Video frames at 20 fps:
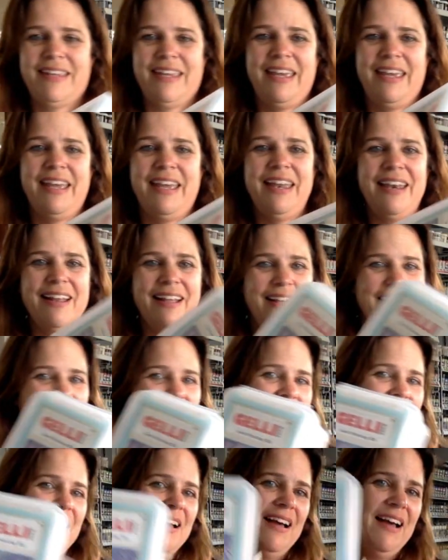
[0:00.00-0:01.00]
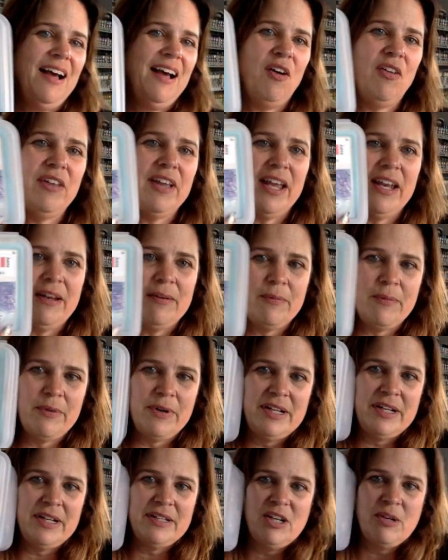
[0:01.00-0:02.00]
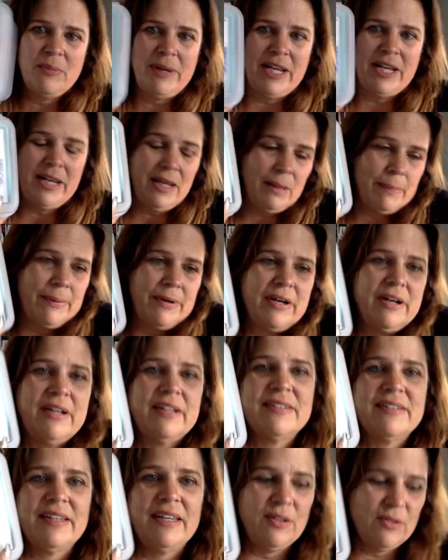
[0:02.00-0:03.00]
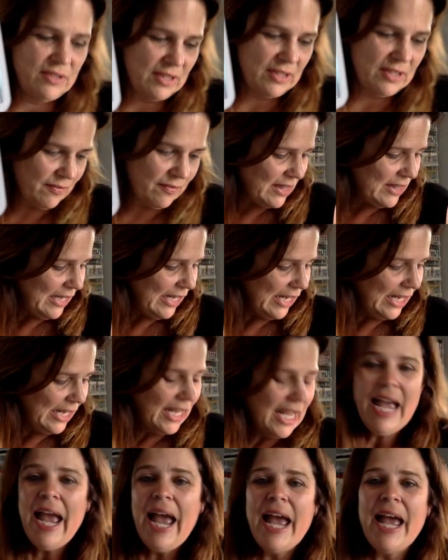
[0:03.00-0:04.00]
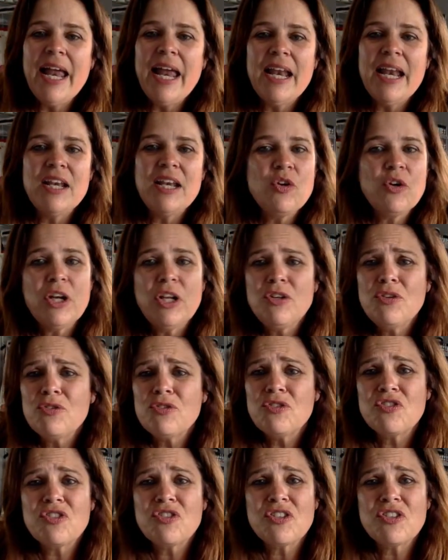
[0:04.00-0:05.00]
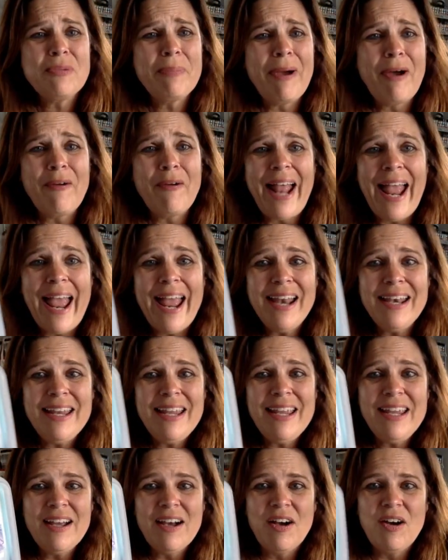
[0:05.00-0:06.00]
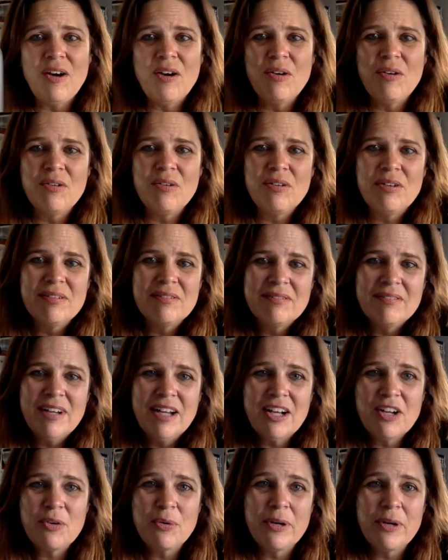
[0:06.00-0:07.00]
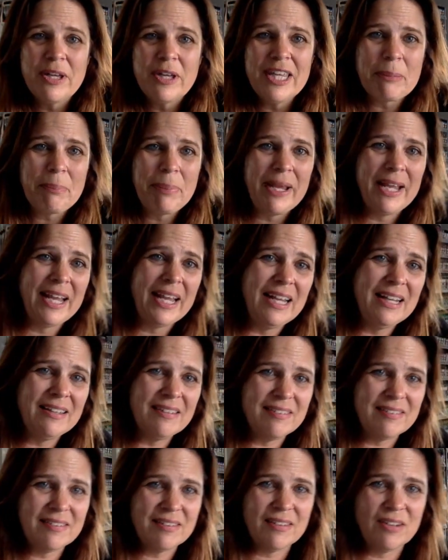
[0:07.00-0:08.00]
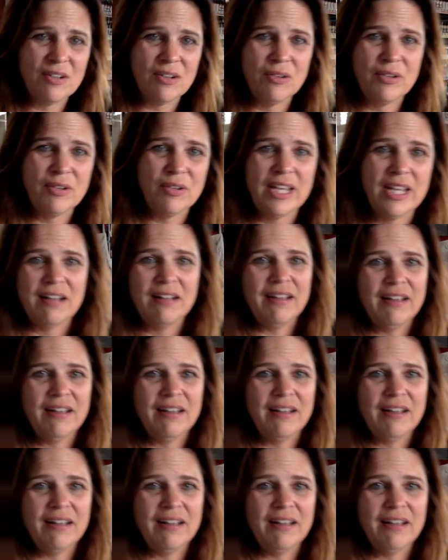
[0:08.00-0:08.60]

kit only I didn't want to tear my kit apart because I use everything. And you can use just about any, oh, acrylic paints. Oh yeah,